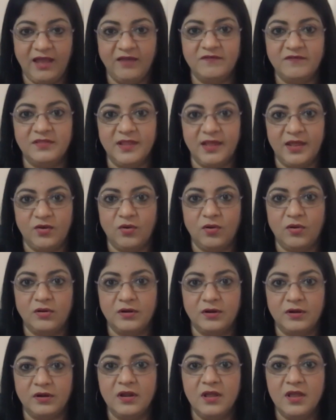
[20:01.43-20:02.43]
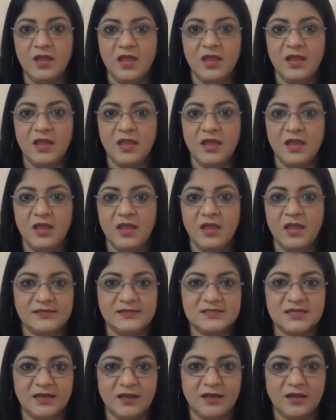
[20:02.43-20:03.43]
in that order?
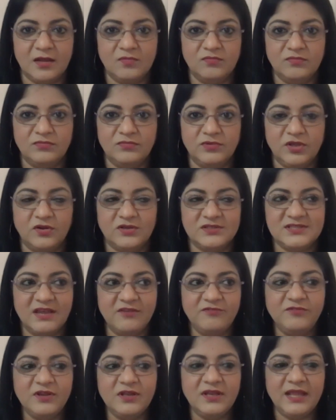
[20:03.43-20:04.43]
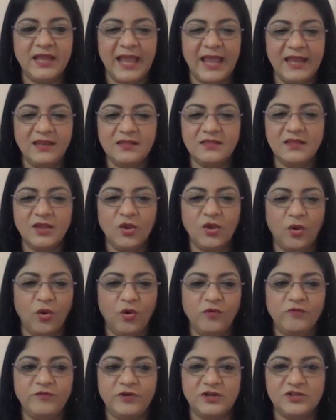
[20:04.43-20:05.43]
And, definitely anything
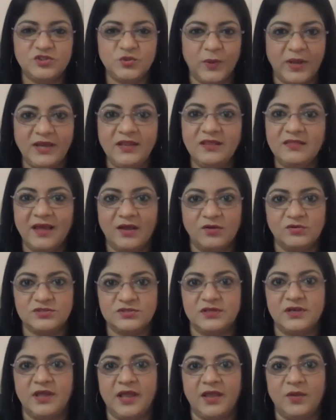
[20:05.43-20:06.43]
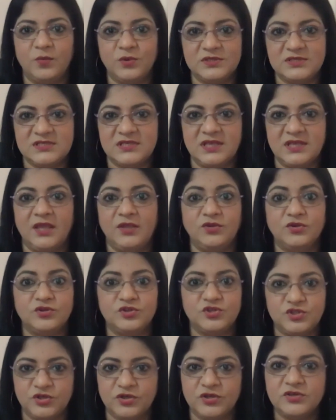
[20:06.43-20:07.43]
over 20,000, I would say you
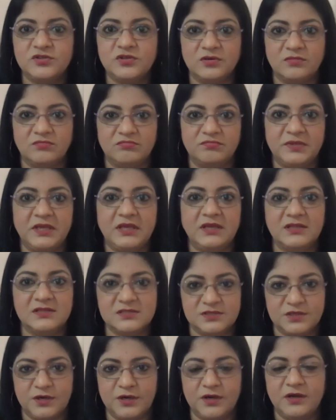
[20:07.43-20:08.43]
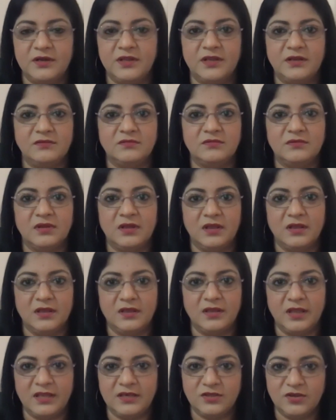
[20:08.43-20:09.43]
should be concerned and
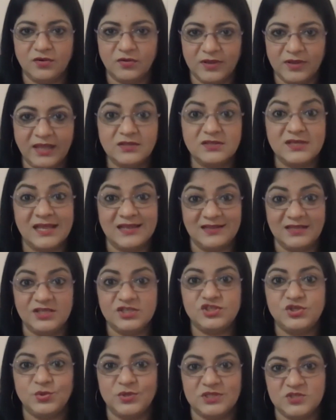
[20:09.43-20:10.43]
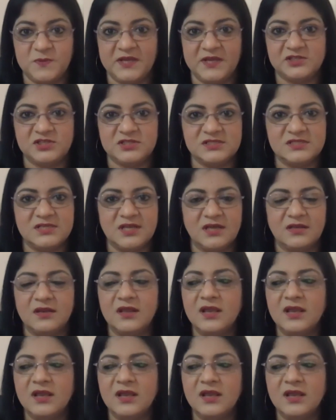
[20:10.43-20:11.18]
get at least 2 inspections done.